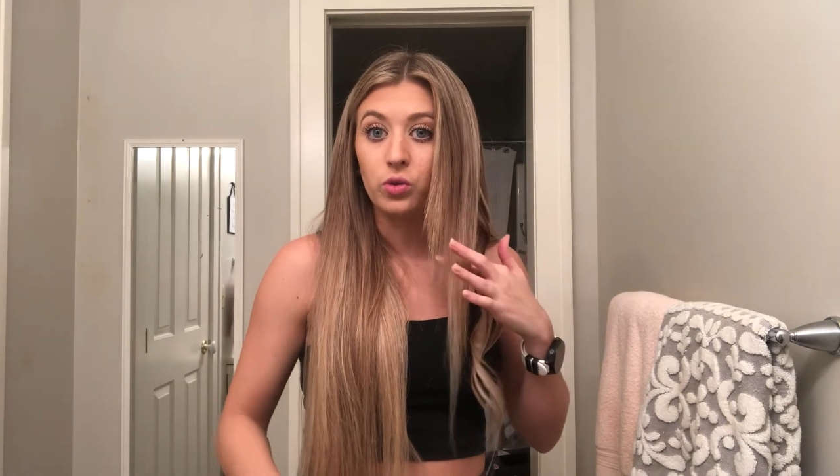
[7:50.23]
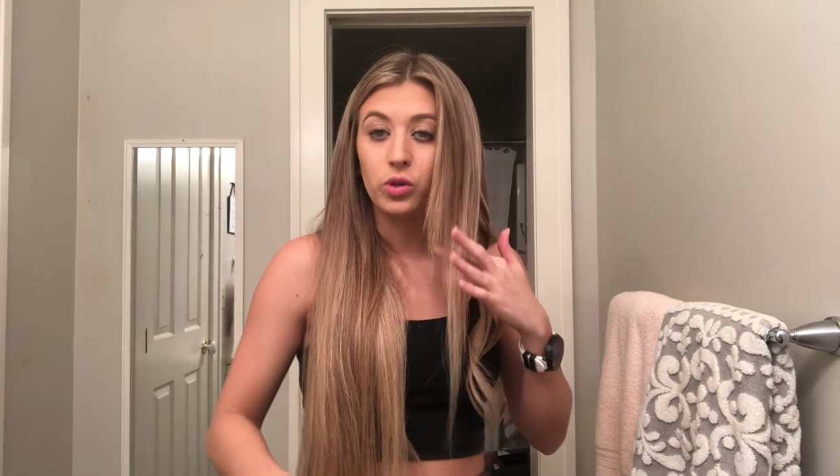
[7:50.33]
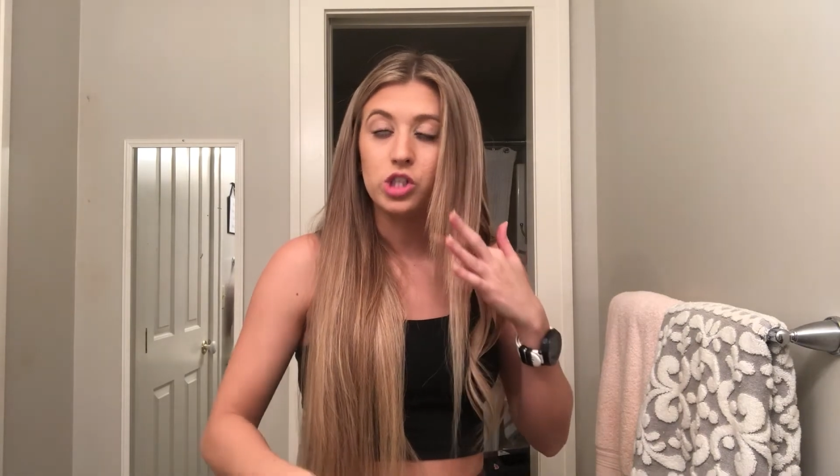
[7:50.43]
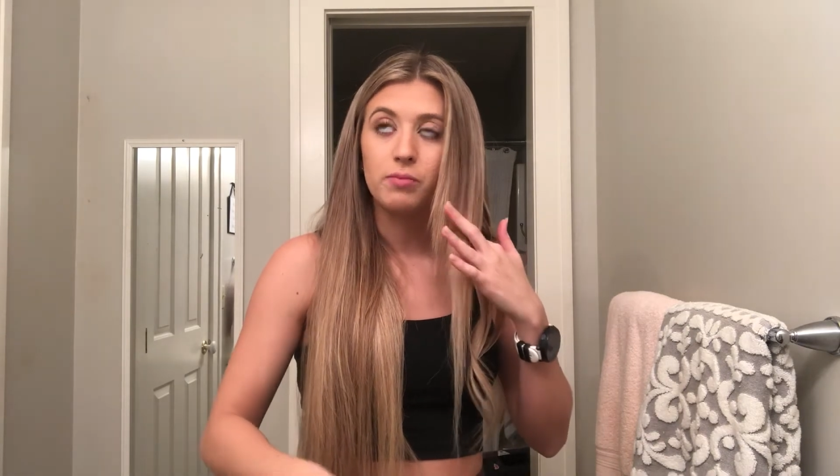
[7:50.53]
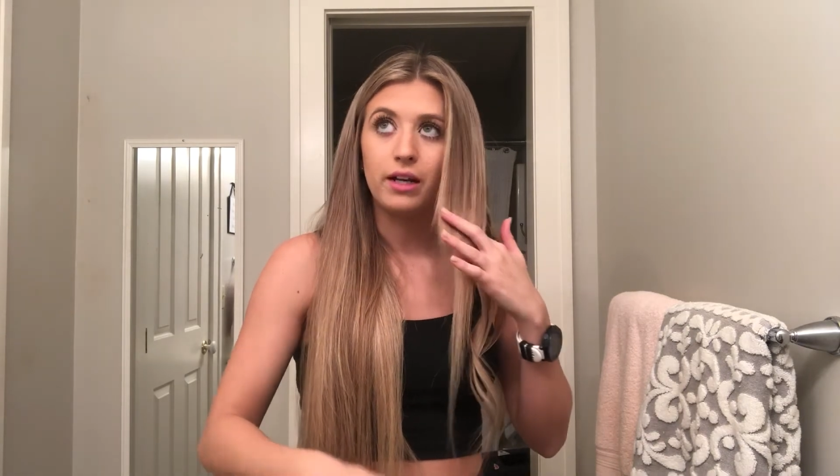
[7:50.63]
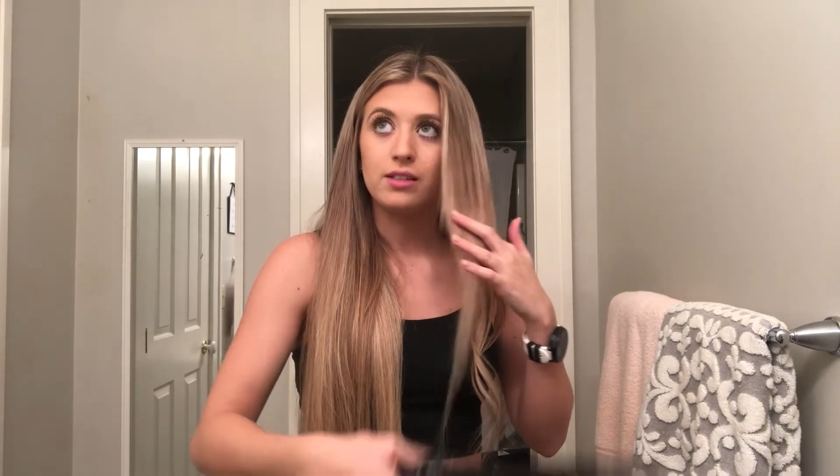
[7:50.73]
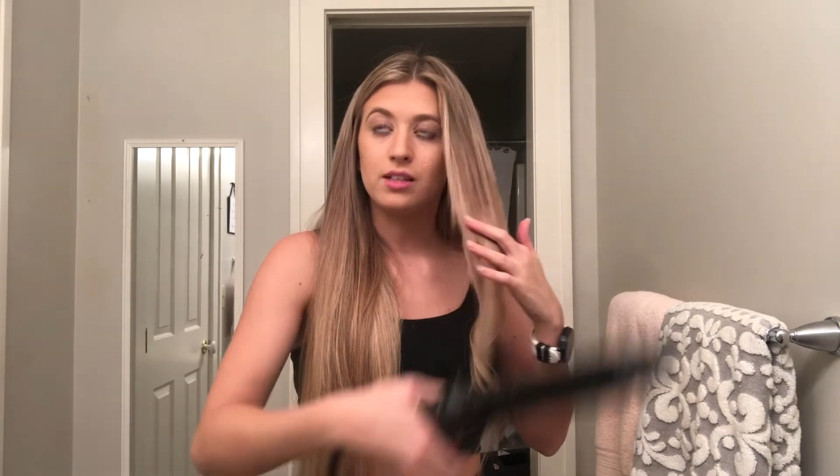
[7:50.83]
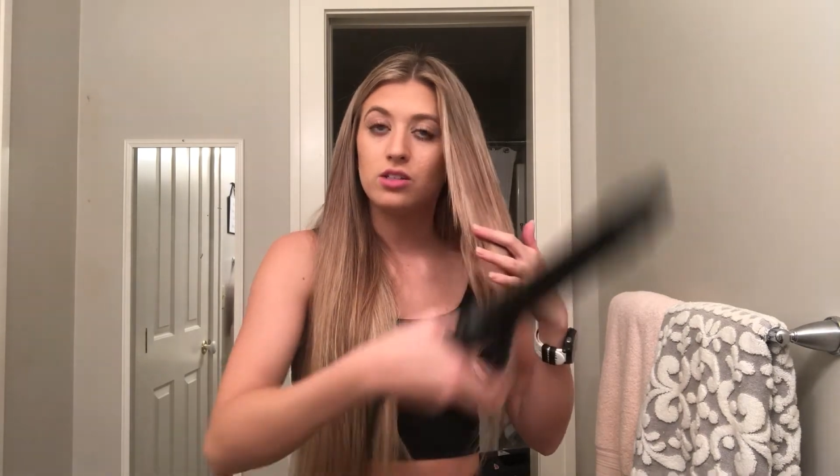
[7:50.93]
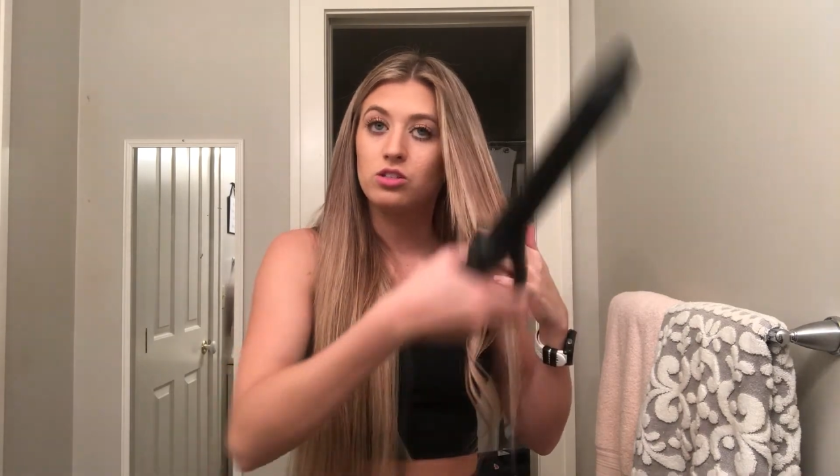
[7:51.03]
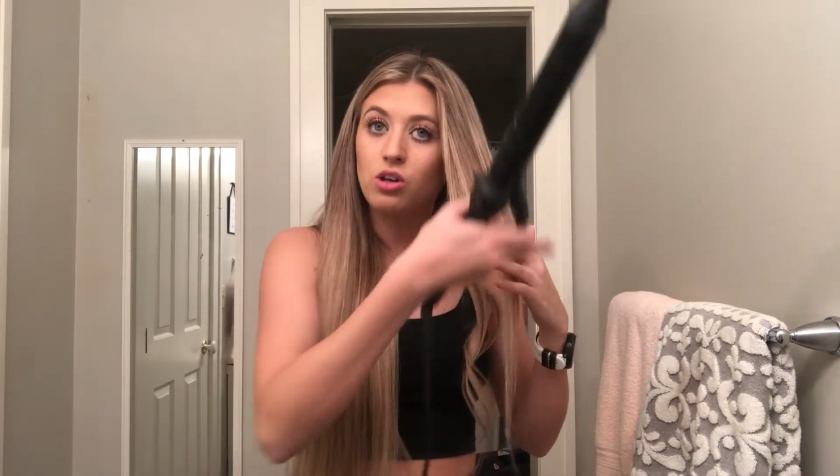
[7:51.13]
which makes it
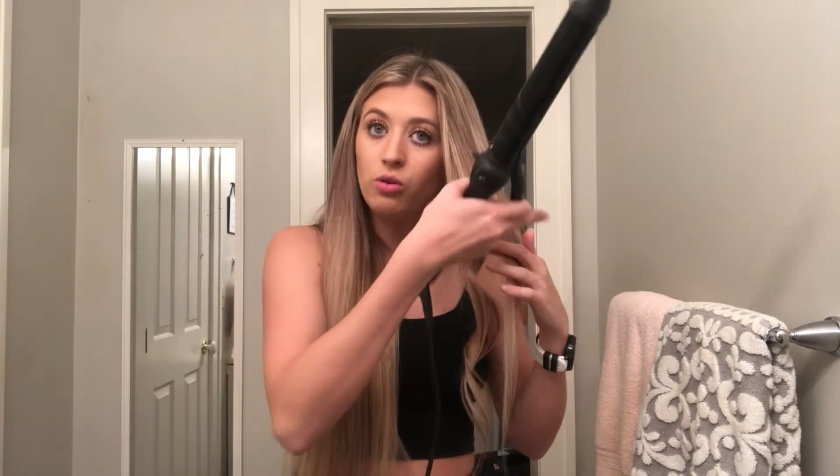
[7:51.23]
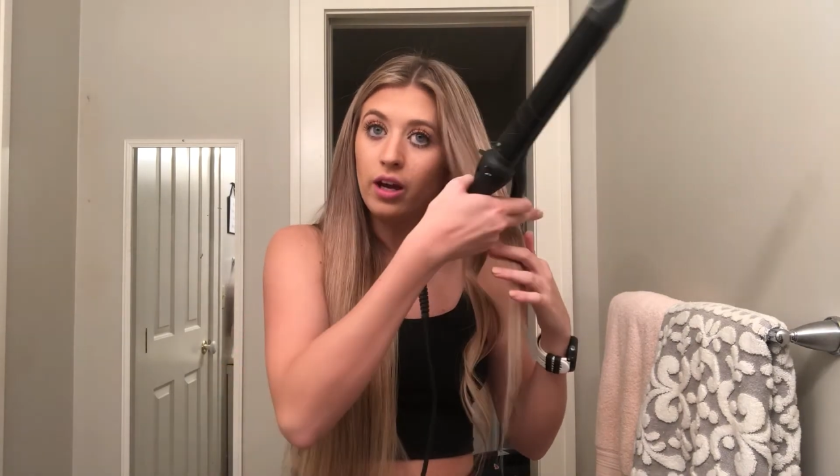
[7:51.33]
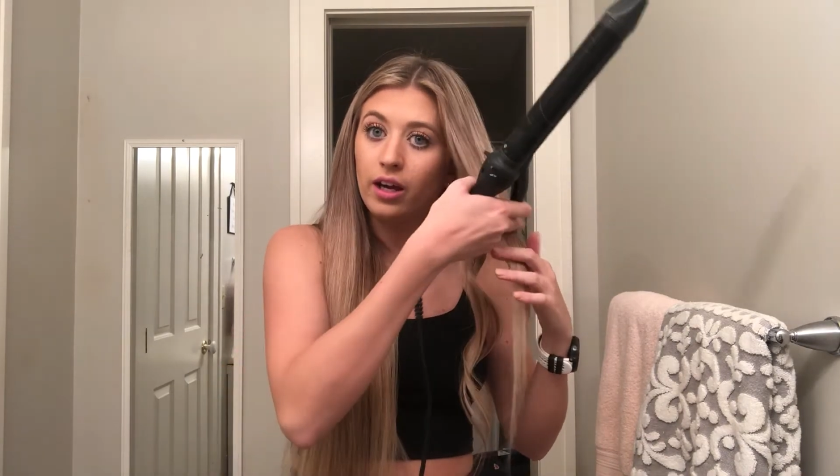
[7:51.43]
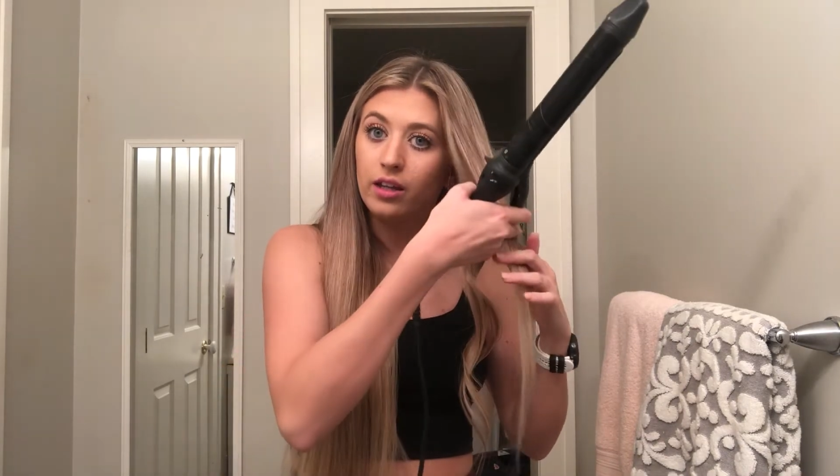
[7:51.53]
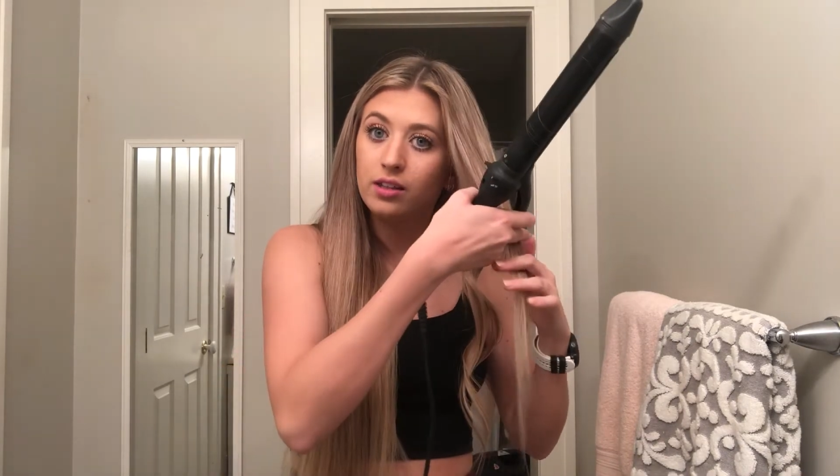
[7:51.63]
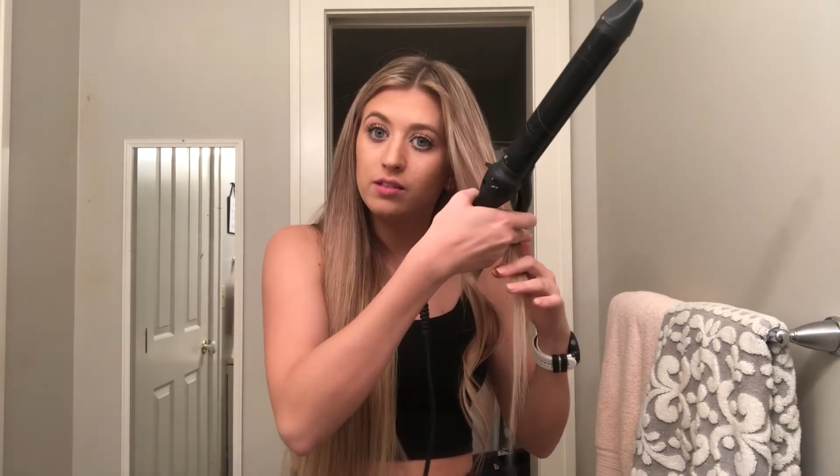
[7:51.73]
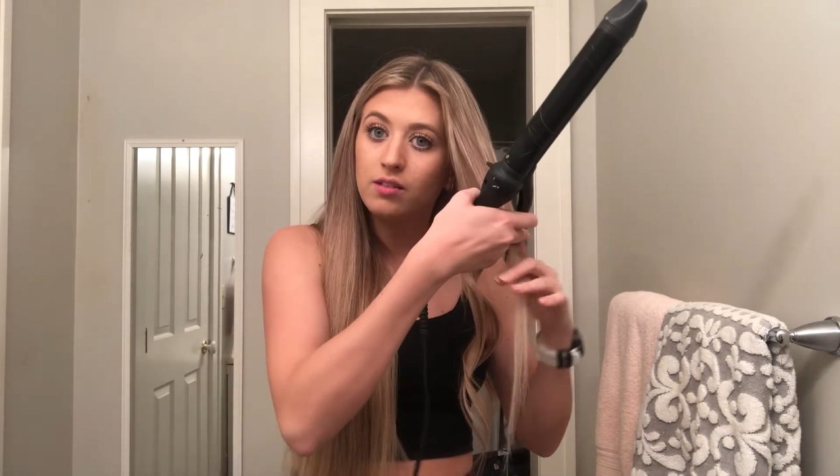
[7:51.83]
so nice.